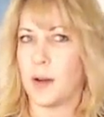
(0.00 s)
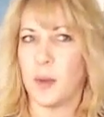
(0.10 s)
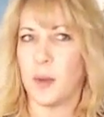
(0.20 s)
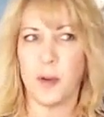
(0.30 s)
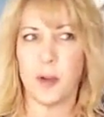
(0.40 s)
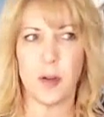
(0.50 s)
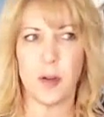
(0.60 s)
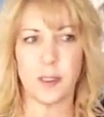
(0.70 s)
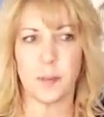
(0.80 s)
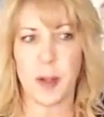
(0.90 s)
but if you're an
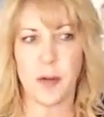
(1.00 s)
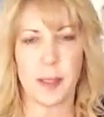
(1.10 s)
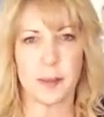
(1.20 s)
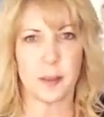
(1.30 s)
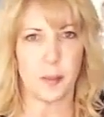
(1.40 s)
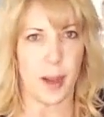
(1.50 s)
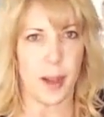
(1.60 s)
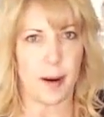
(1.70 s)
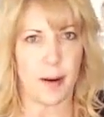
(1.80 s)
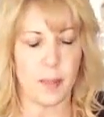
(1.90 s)
experienced buyer,